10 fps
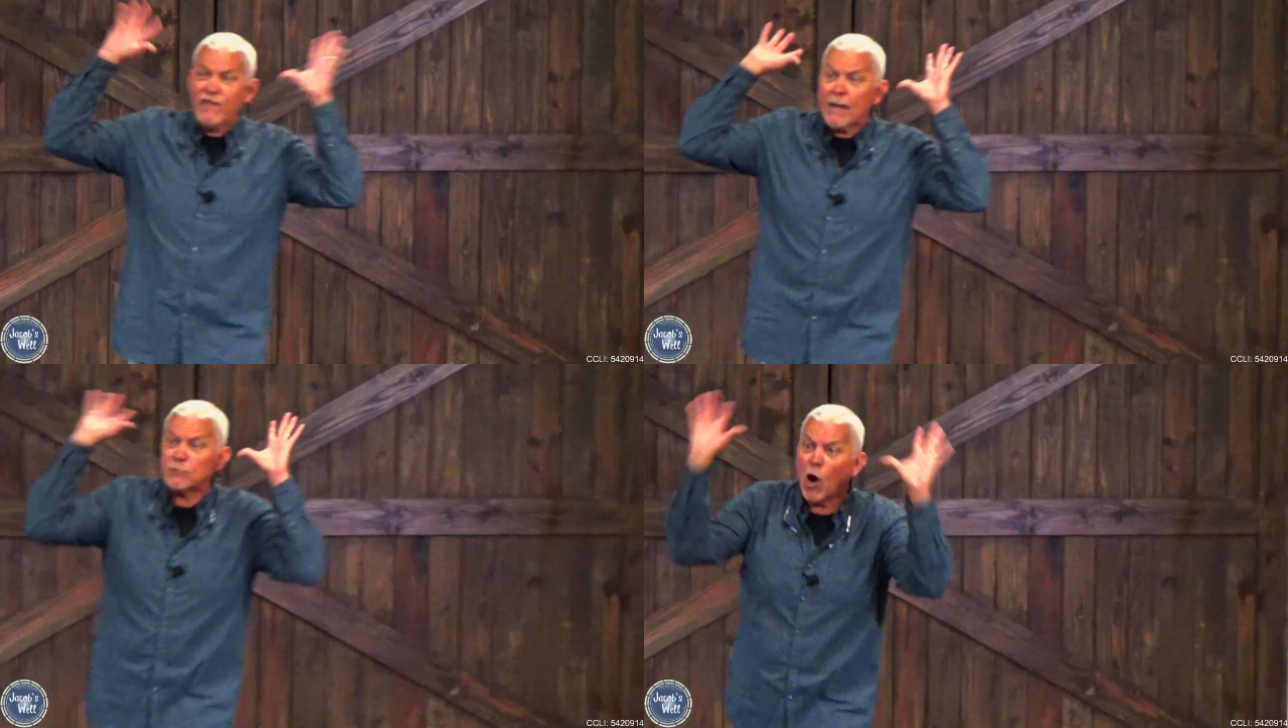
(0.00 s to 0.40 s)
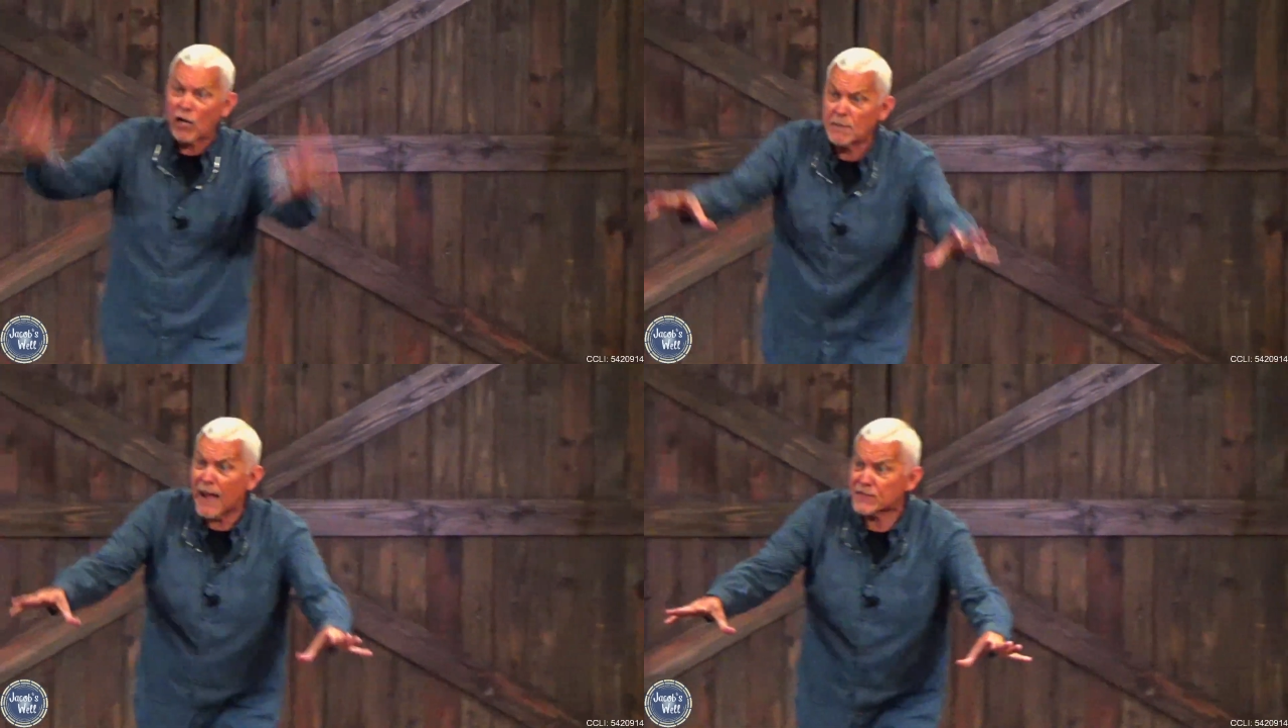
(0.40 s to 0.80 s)
I'm
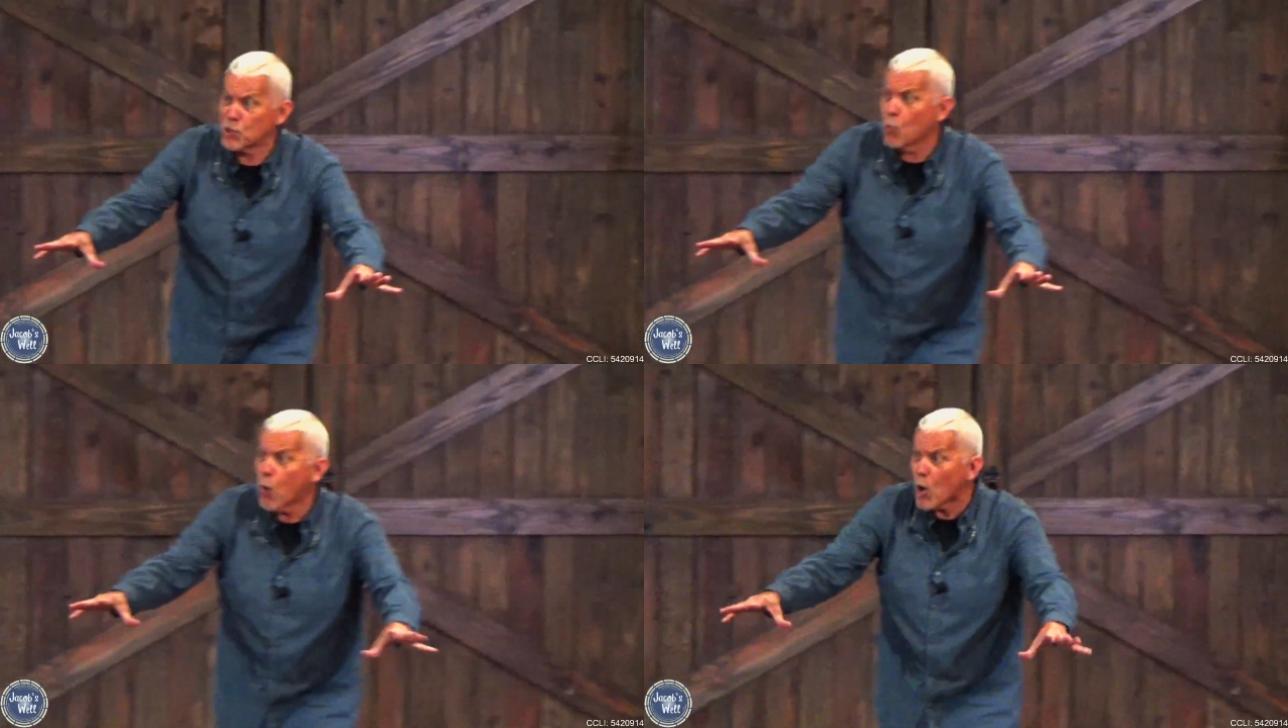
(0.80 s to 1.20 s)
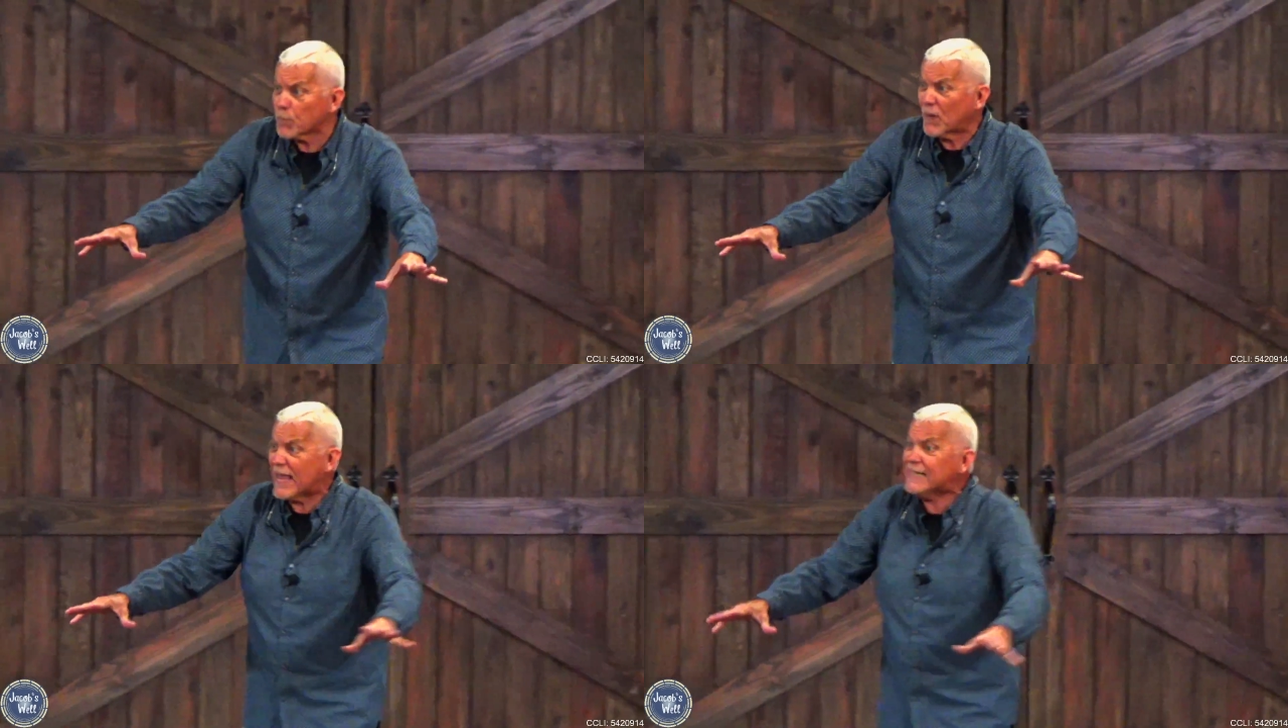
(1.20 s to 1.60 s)
talking about your
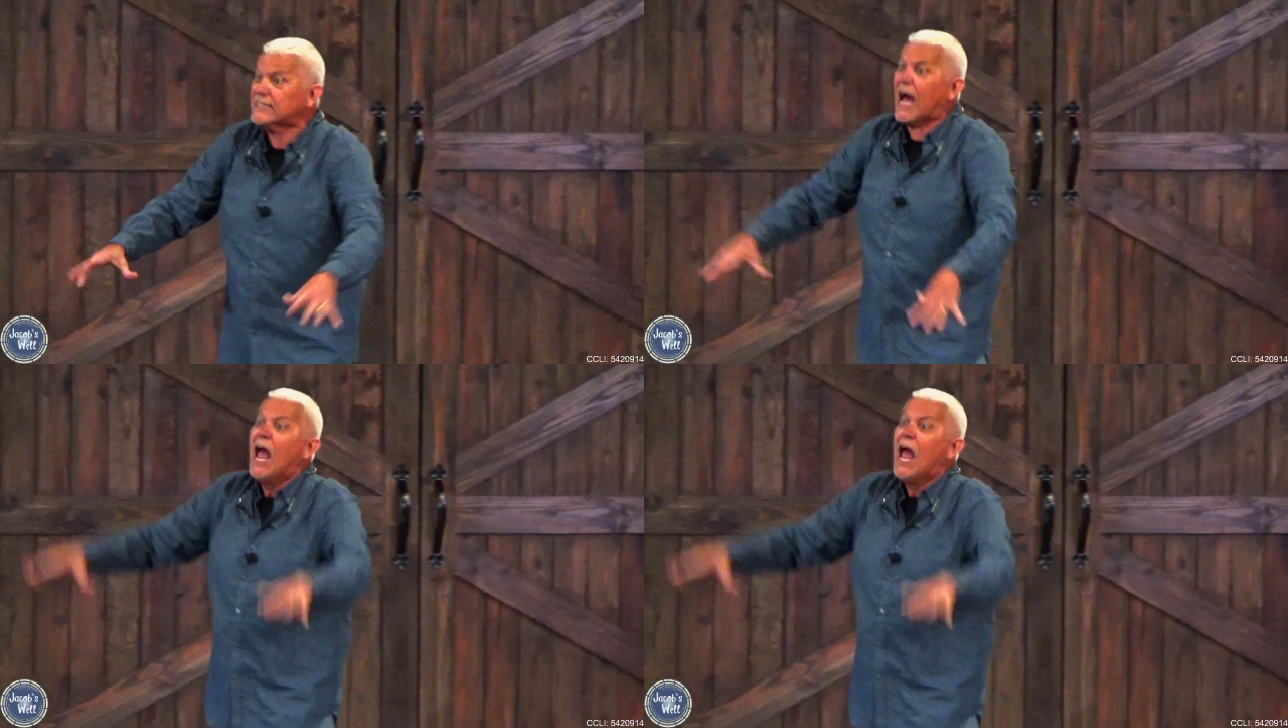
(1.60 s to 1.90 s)
workplace,